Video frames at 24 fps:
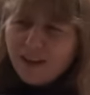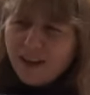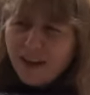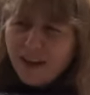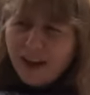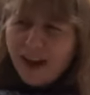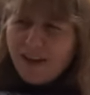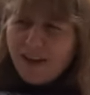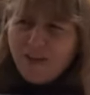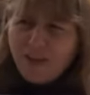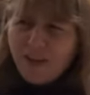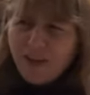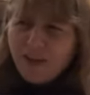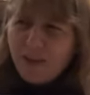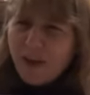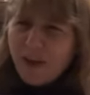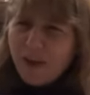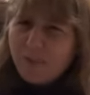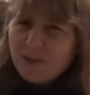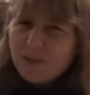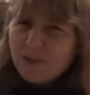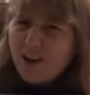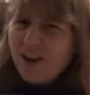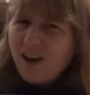I thought
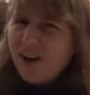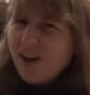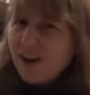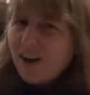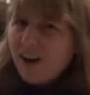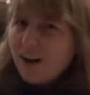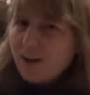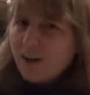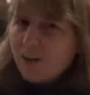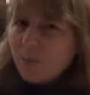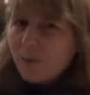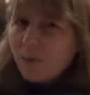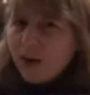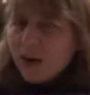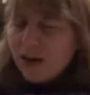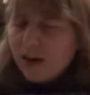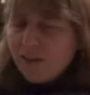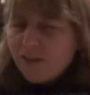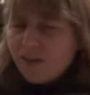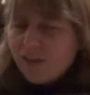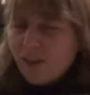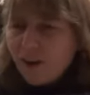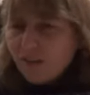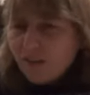that was odd, but I
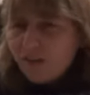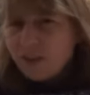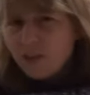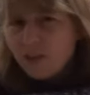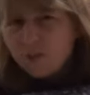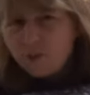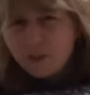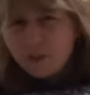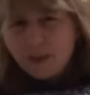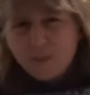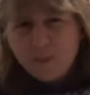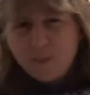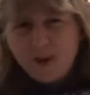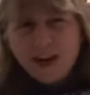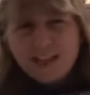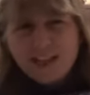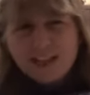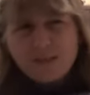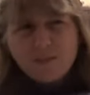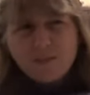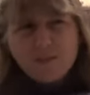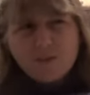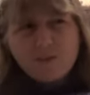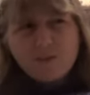thought the only
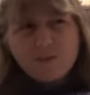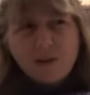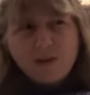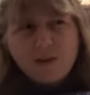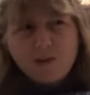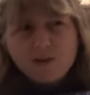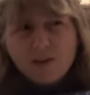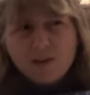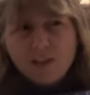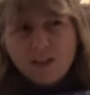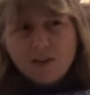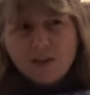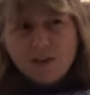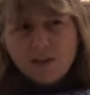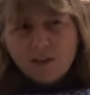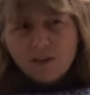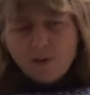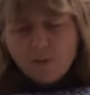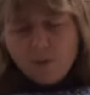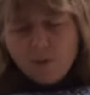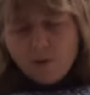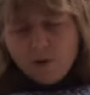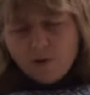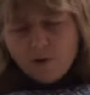possible ulterior
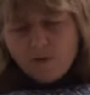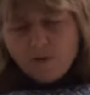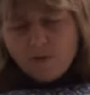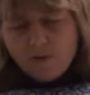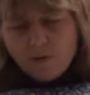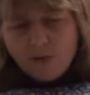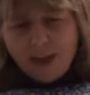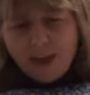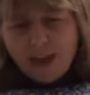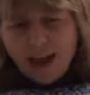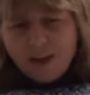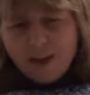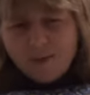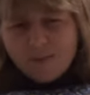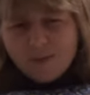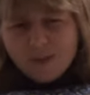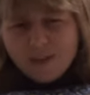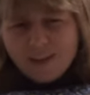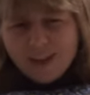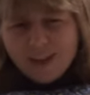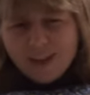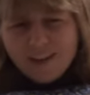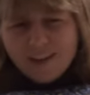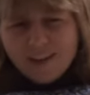motive for that
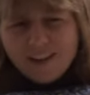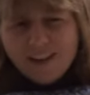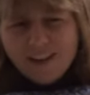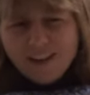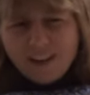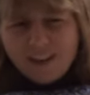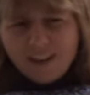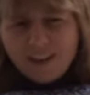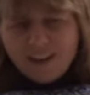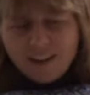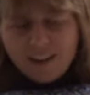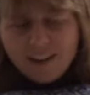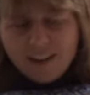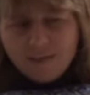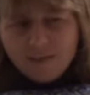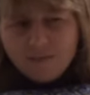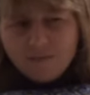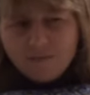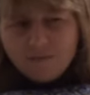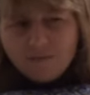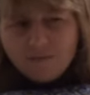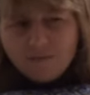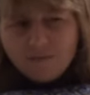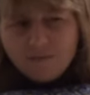was that
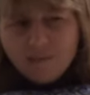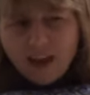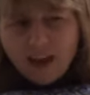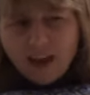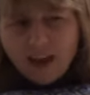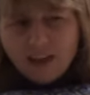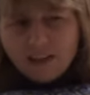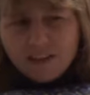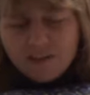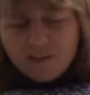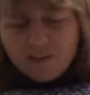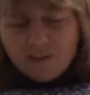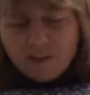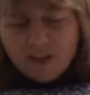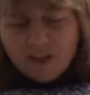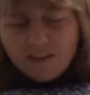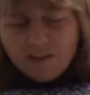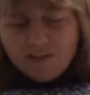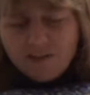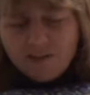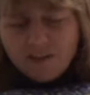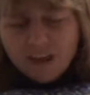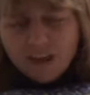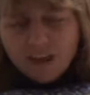he had some kind of
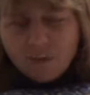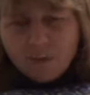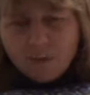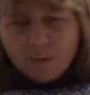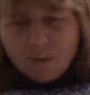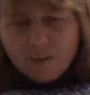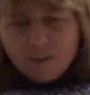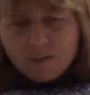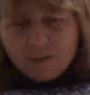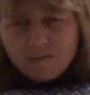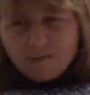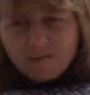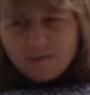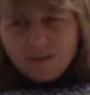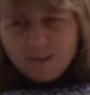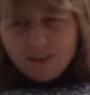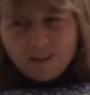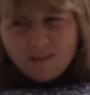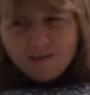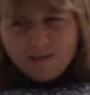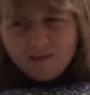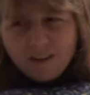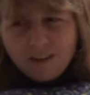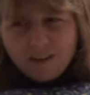thing where
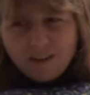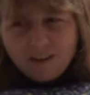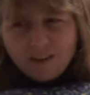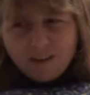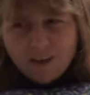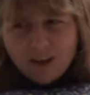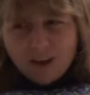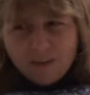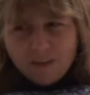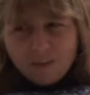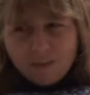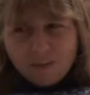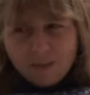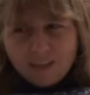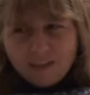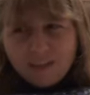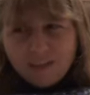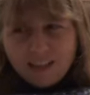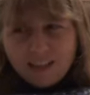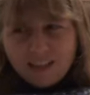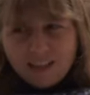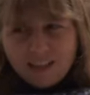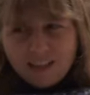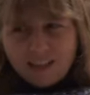he thought I would be
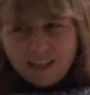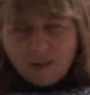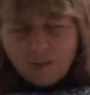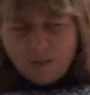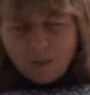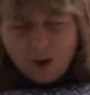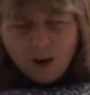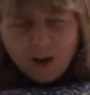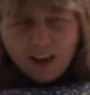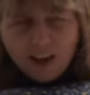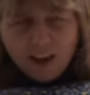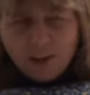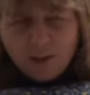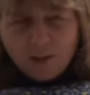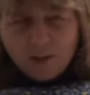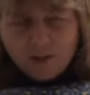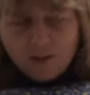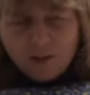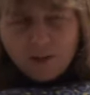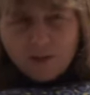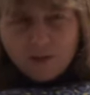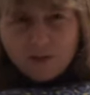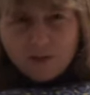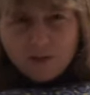sexy in workout
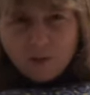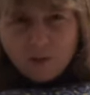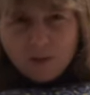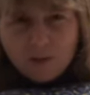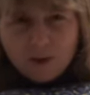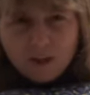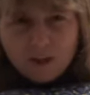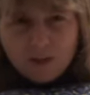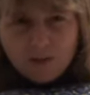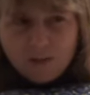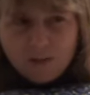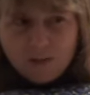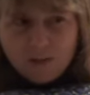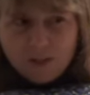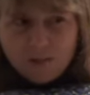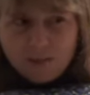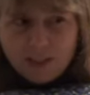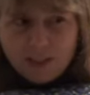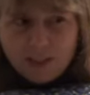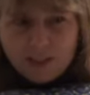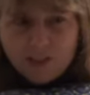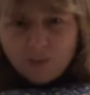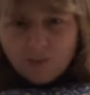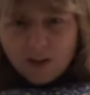clothes or wanted to watch
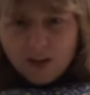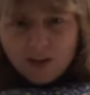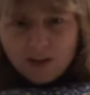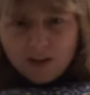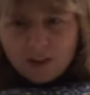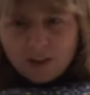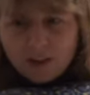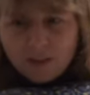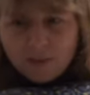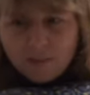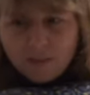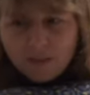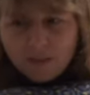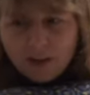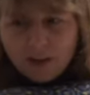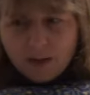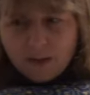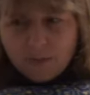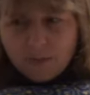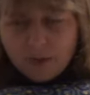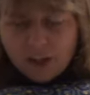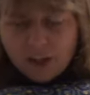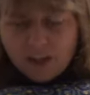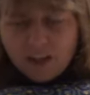me sweat or
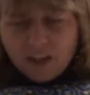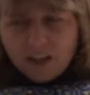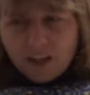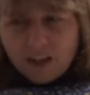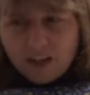something. But